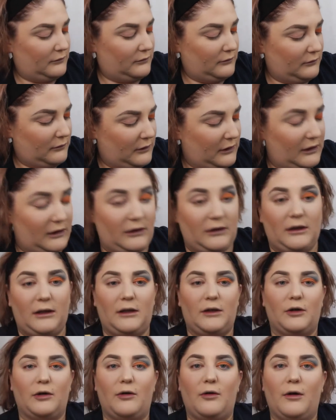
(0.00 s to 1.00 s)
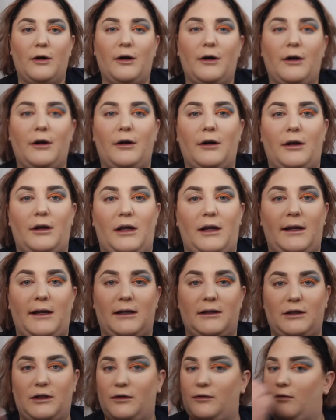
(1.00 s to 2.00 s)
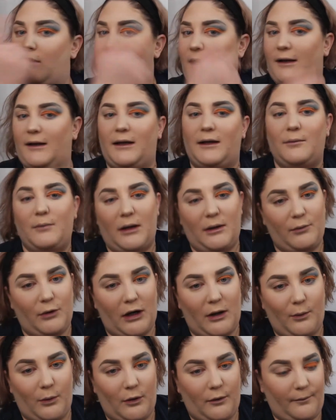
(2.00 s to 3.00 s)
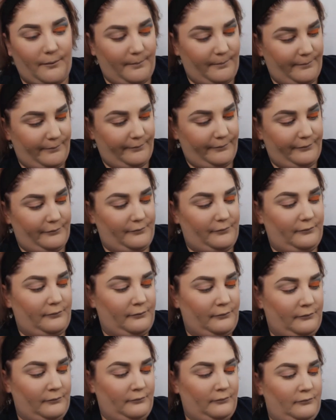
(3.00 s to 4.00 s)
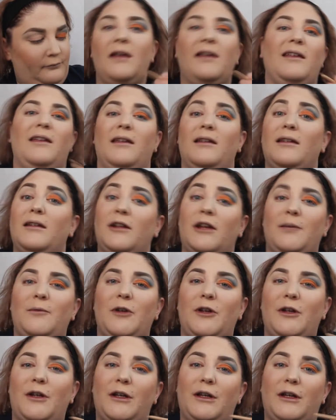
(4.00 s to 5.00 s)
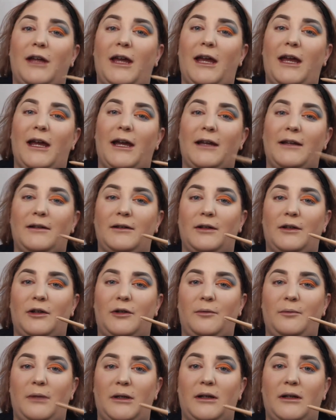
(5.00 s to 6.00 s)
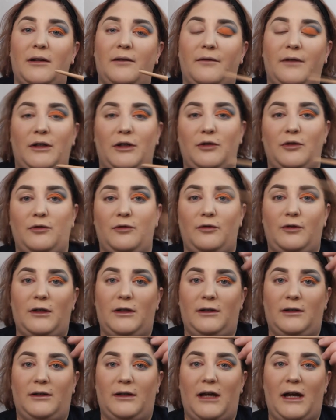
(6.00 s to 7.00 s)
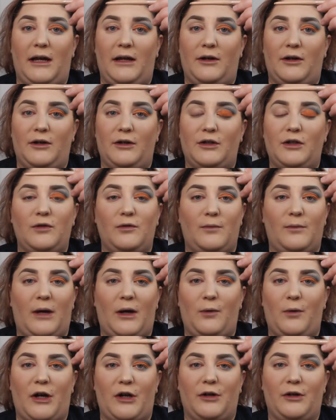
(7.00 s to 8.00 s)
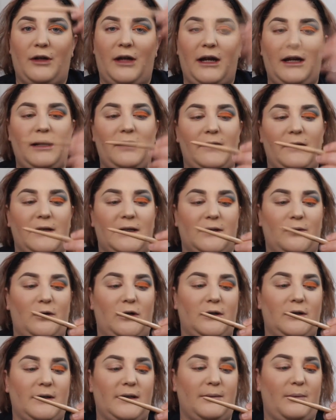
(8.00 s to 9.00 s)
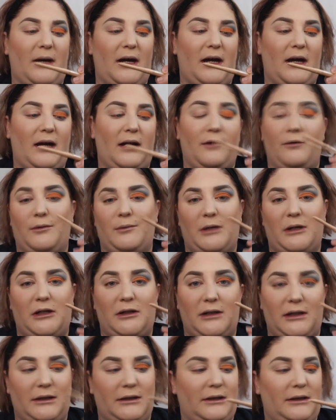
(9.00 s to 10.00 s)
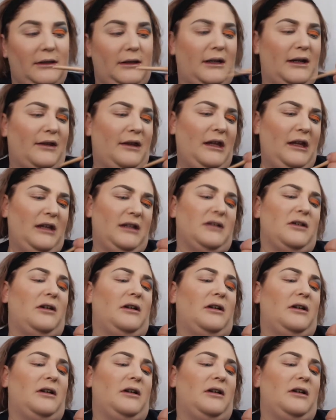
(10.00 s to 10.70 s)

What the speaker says: in the inner corner and to highlight my brow bone. Now I'm going to add a little bit of a nude liner to my waterline. This one's by RIMMEL London and I think it's called